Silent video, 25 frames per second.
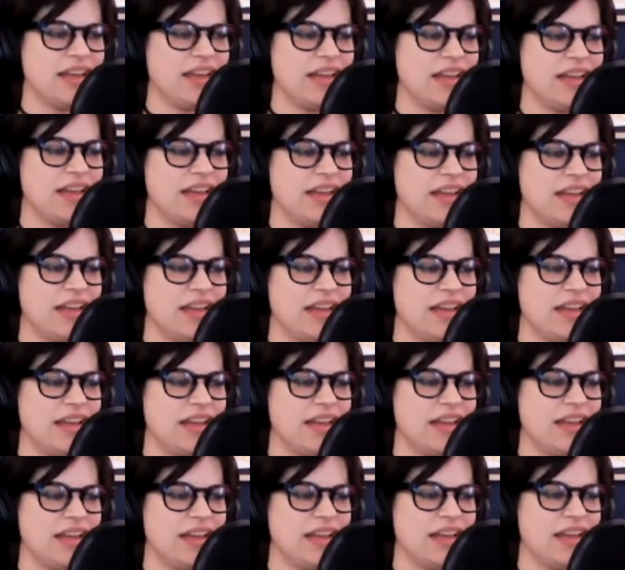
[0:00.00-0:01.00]
I
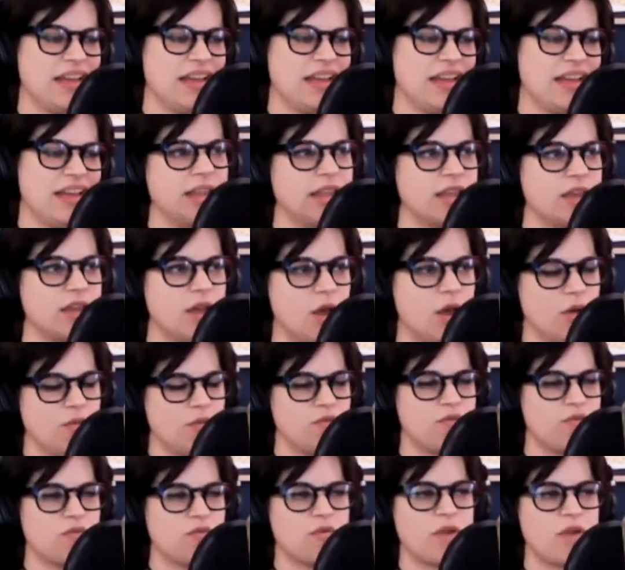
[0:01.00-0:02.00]
I've been
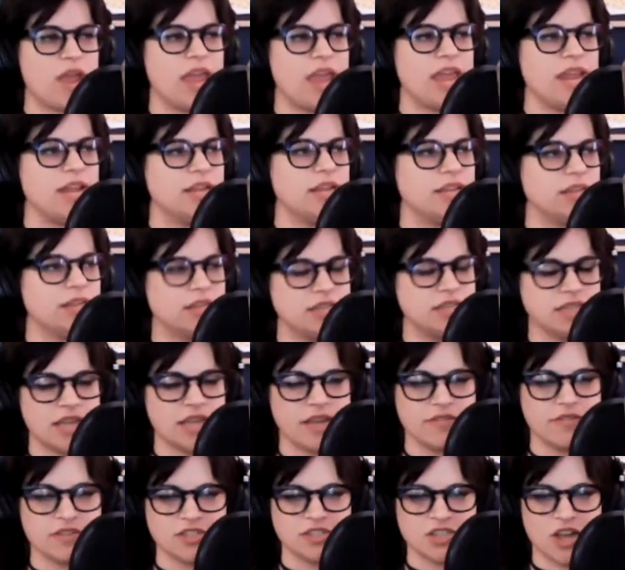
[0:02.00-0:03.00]
uh, like
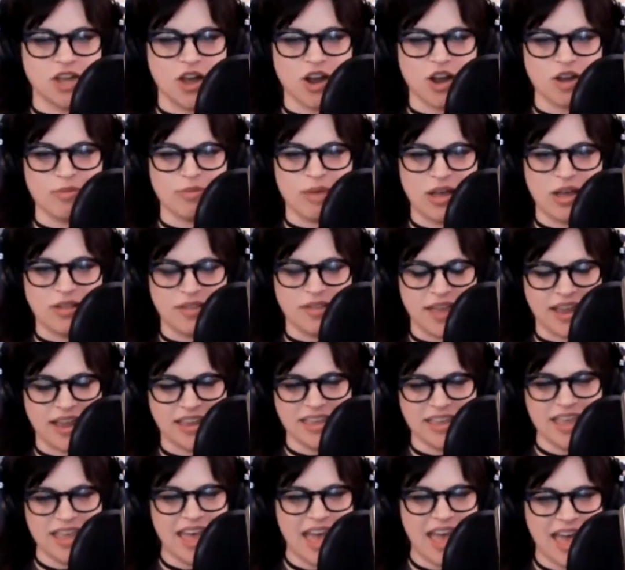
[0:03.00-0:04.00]
afraid to ever talk
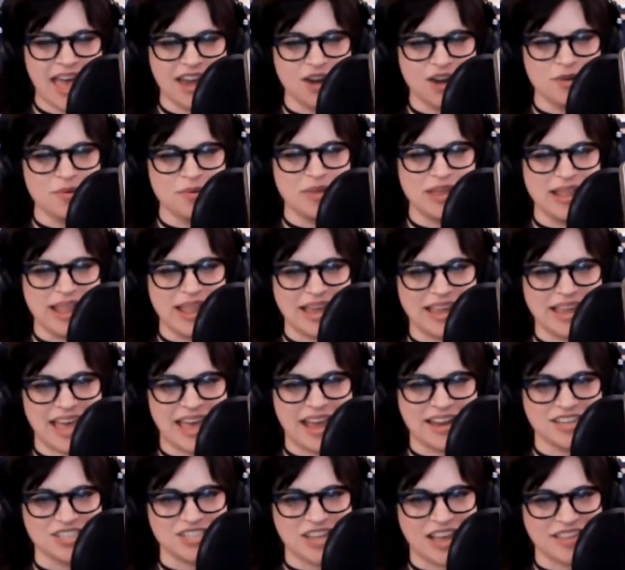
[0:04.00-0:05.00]
about like, yeah, I don't really like
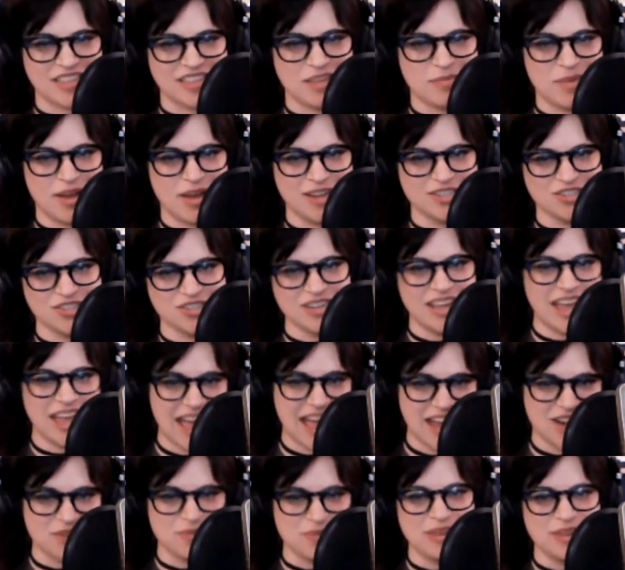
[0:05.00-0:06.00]
Caddyshack that much, or yeah,
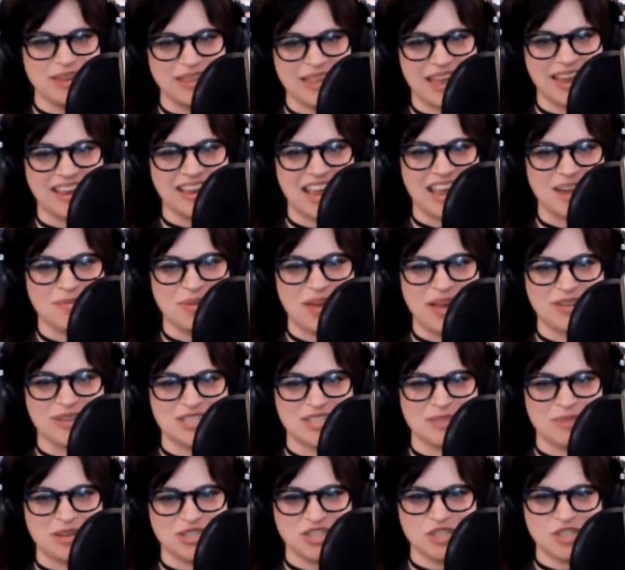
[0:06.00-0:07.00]
I don't really like Animal House that
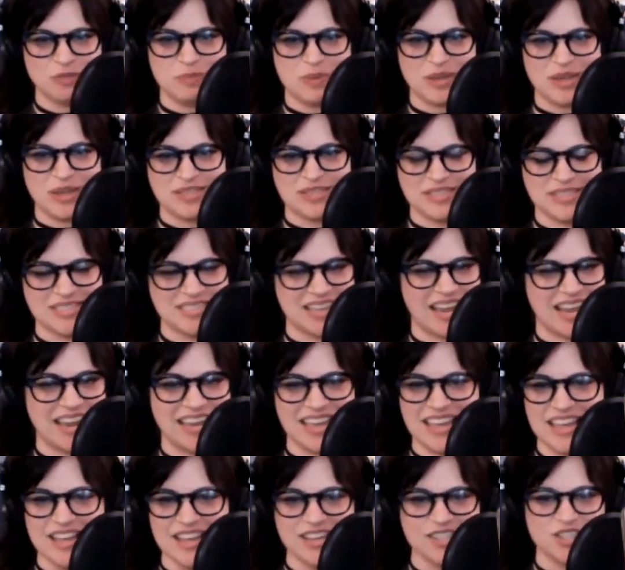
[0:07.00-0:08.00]
much, just because it's like
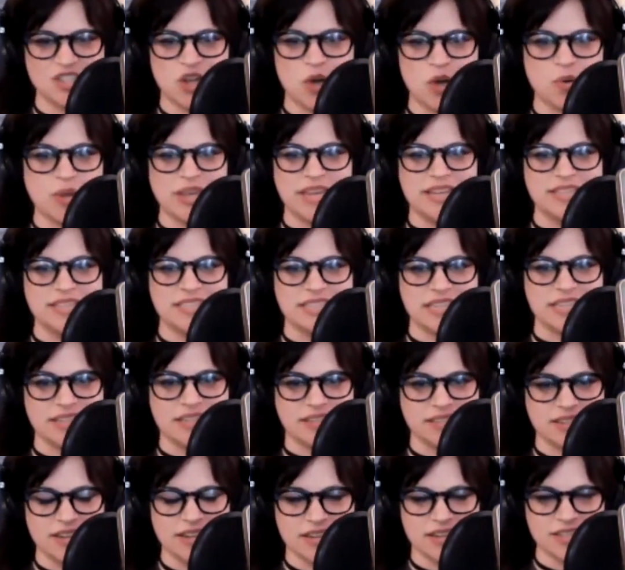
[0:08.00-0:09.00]
so
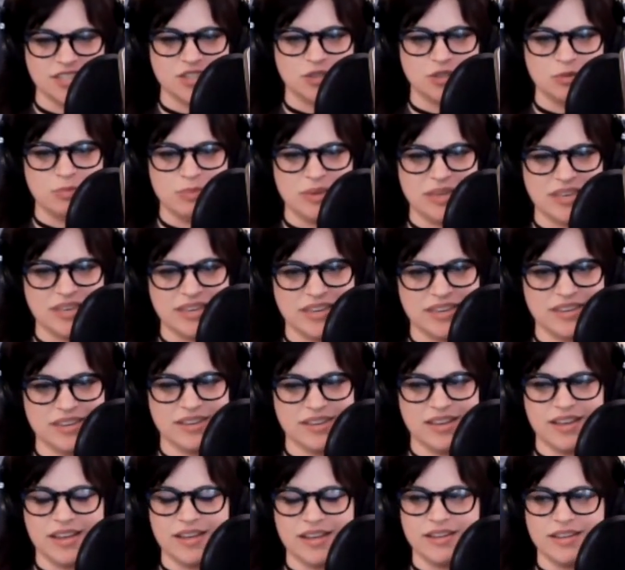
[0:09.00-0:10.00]
easy to be
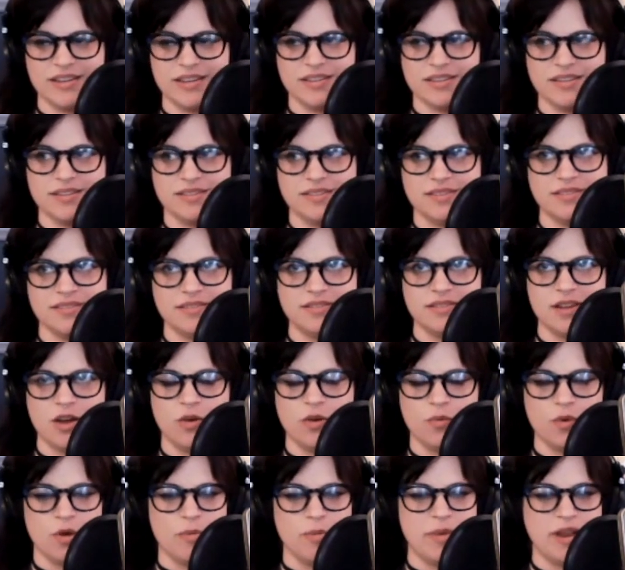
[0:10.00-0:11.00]
a, a
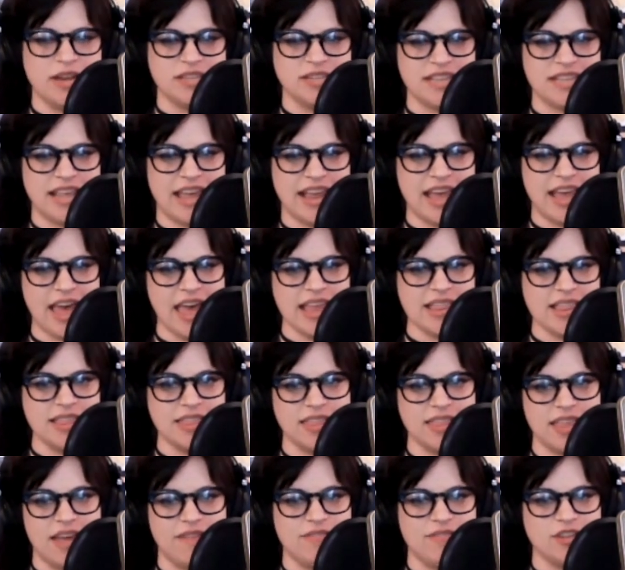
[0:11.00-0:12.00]
woman and say like, I
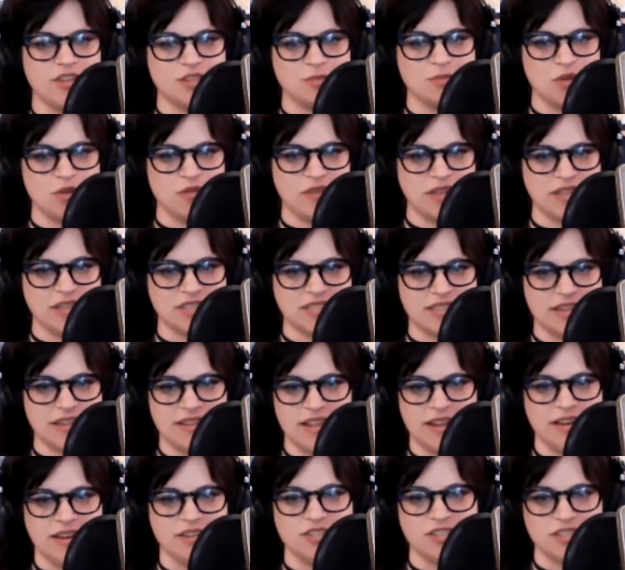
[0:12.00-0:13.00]
love those movies, and
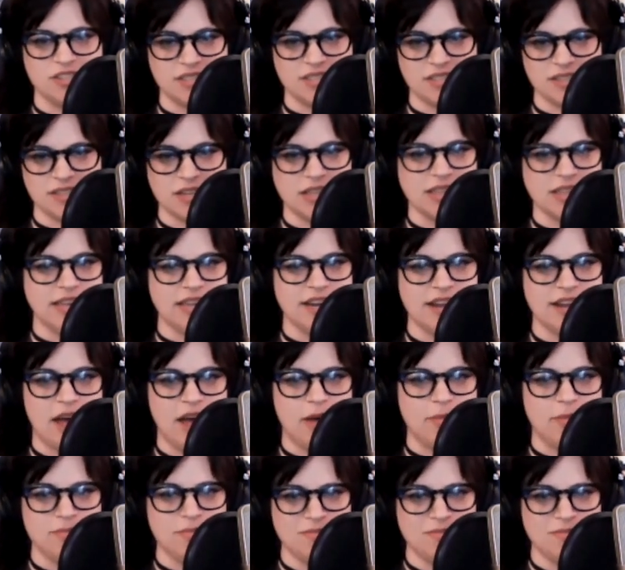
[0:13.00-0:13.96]
then just clean up.